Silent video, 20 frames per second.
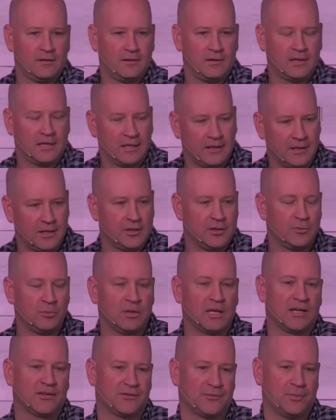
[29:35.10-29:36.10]
and then you
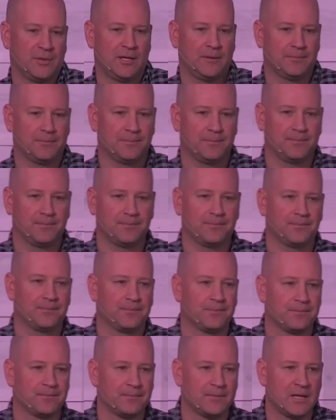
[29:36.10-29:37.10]
bless me.
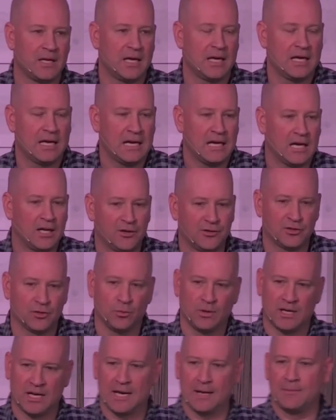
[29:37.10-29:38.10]
And so
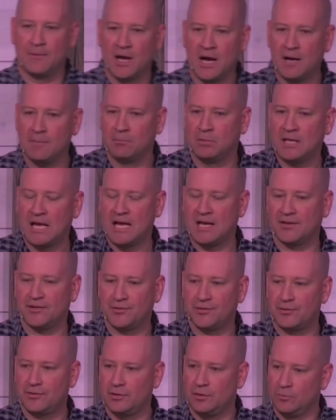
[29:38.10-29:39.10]
when I'm not
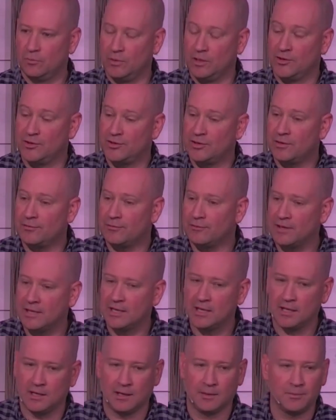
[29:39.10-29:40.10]
blessed, when suffering
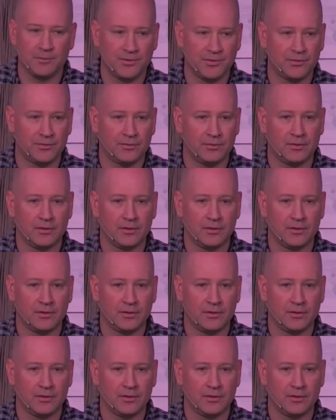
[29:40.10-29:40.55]
comes,